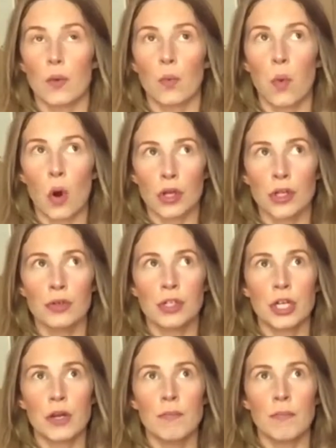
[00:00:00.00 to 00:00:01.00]
what you
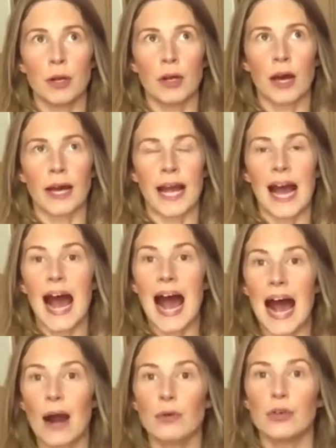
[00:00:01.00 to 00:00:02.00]
do, but like
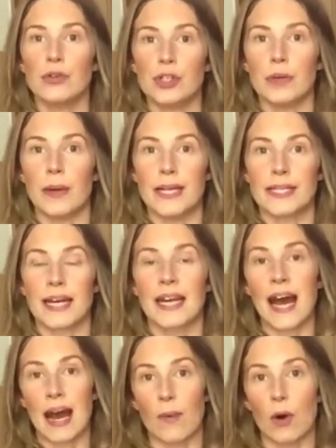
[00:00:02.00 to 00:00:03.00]
how you do it and
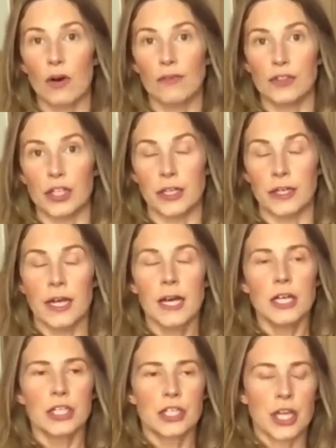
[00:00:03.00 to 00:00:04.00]
how often.
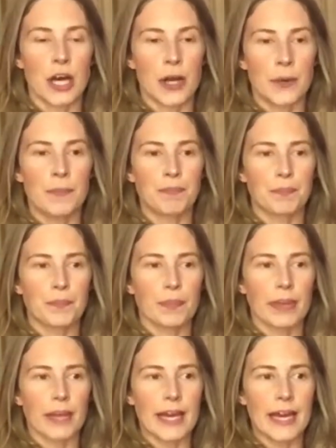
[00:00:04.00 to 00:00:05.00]
So,
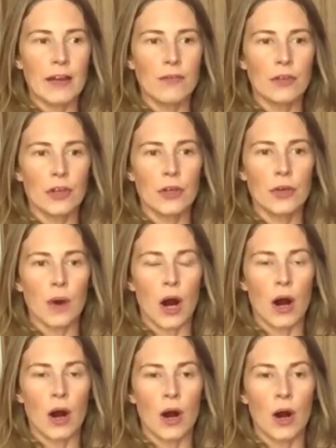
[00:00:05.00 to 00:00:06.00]
if you
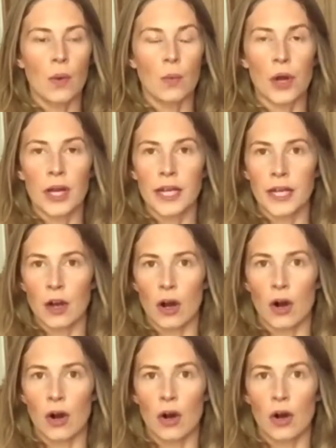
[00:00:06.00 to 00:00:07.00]
are working
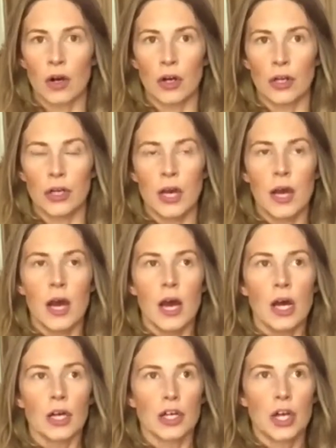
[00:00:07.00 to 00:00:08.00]
on
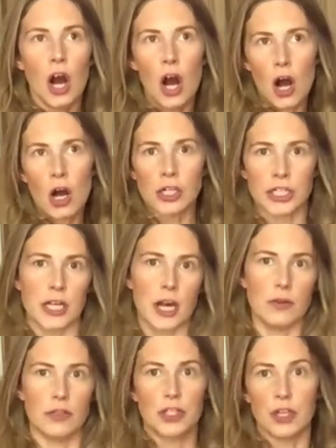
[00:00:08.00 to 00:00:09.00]

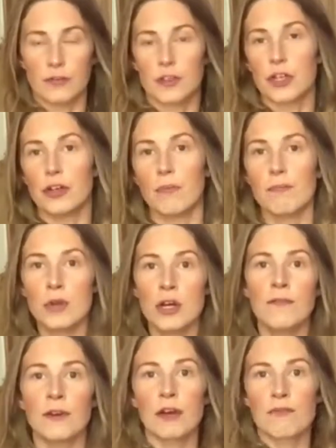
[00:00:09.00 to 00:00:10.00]
cardio stuff, so you're
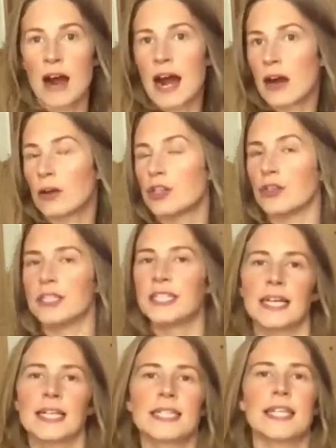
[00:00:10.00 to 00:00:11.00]
moving around, you're
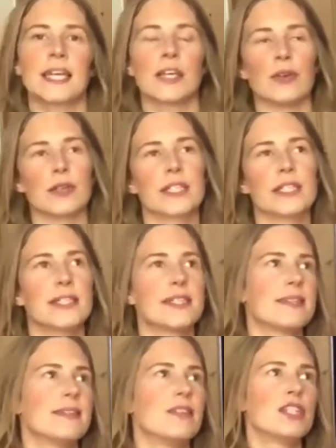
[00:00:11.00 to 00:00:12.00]
dancing, you're
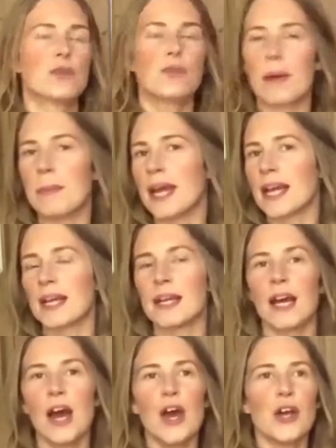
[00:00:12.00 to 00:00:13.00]

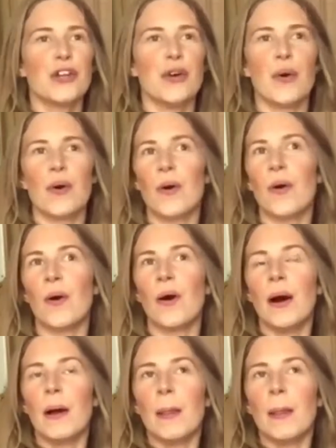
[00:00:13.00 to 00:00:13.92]
swimming, you're